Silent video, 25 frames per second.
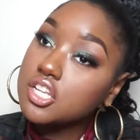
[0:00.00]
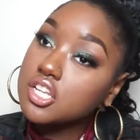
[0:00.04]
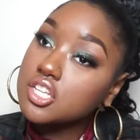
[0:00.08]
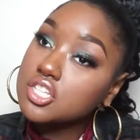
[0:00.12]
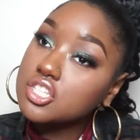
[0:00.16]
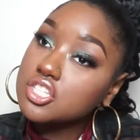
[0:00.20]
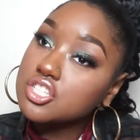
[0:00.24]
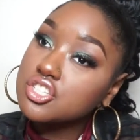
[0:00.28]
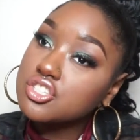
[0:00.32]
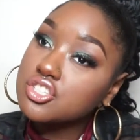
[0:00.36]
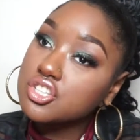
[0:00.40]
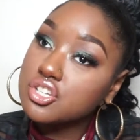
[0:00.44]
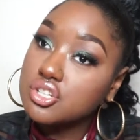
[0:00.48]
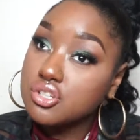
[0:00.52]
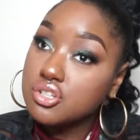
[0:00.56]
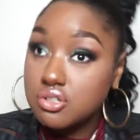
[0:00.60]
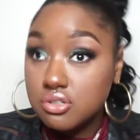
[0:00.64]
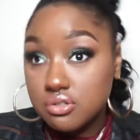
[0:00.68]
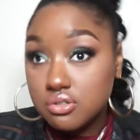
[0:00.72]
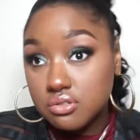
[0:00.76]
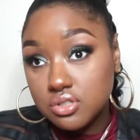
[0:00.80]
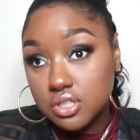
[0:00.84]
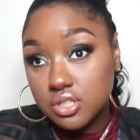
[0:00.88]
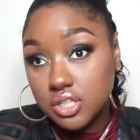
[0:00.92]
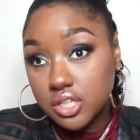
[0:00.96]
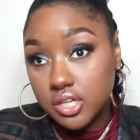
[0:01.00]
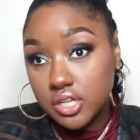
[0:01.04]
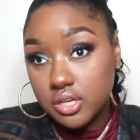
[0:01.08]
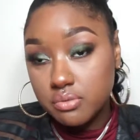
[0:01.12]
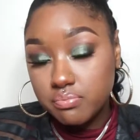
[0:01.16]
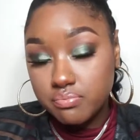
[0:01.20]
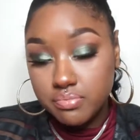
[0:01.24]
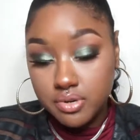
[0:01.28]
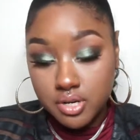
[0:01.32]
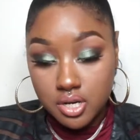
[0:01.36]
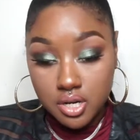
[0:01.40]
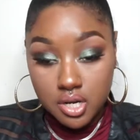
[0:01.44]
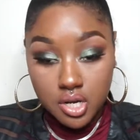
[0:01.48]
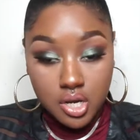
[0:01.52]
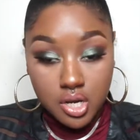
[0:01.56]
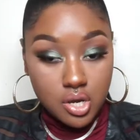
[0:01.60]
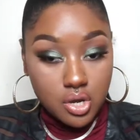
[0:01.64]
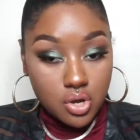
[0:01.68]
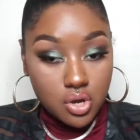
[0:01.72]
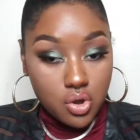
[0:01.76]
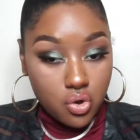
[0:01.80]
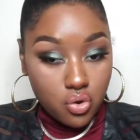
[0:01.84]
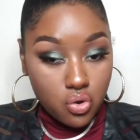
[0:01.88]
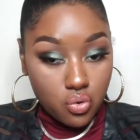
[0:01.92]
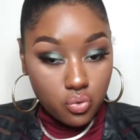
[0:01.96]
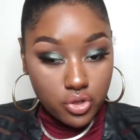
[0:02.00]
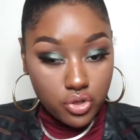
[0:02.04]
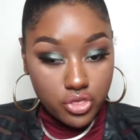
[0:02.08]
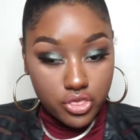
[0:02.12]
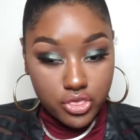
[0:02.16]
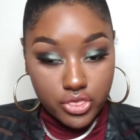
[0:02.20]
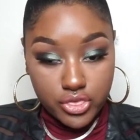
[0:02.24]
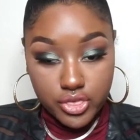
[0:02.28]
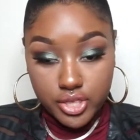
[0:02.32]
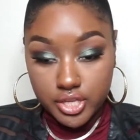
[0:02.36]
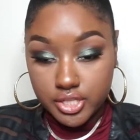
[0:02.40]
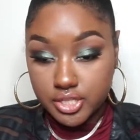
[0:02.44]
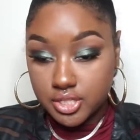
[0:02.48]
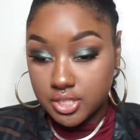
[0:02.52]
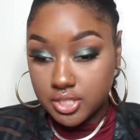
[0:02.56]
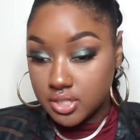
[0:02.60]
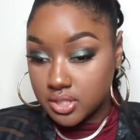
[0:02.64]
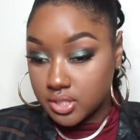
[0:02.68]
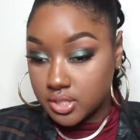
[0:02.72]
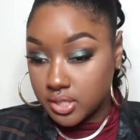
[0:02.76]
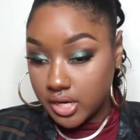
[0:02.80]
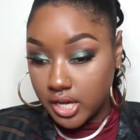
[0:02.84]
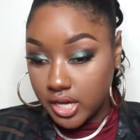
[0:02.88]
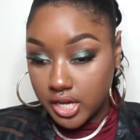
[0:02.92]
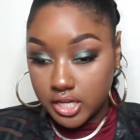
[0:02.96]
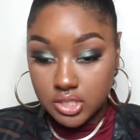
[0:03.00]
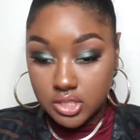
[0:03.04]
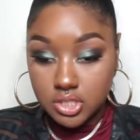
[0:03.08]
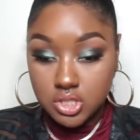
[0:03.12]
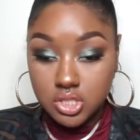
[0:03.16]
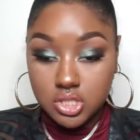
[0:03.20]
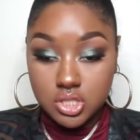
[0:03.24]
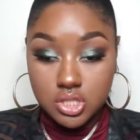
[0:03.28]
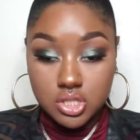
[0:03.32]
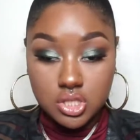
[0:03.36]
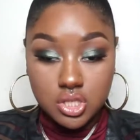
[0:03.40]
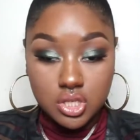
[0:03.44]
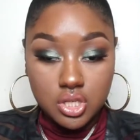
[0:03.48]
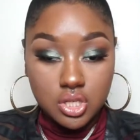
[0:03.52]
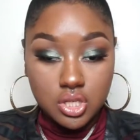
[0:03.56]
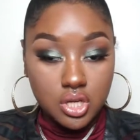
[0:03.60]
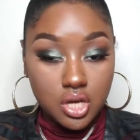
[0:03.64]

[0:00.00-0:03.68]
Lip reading: This is the nude lip with this nice